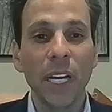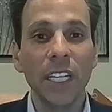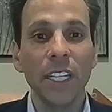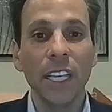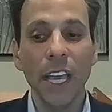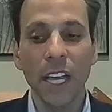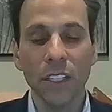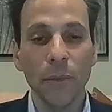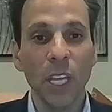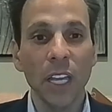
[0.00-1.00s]
But
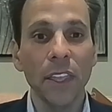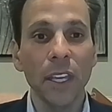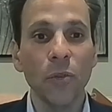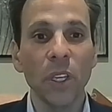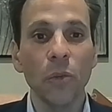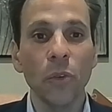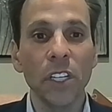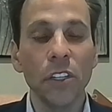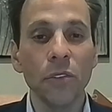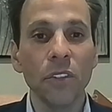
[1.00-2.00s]
yes, I mean, I think
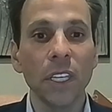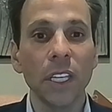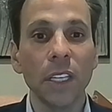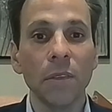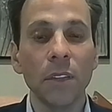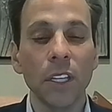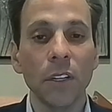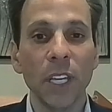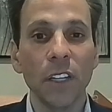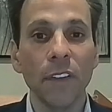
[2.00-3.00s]
we do see
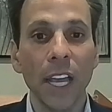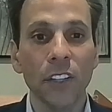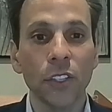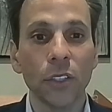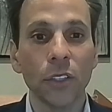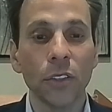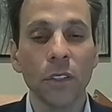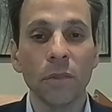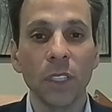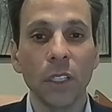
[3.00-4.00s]

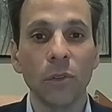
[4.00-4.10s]
manufacturers,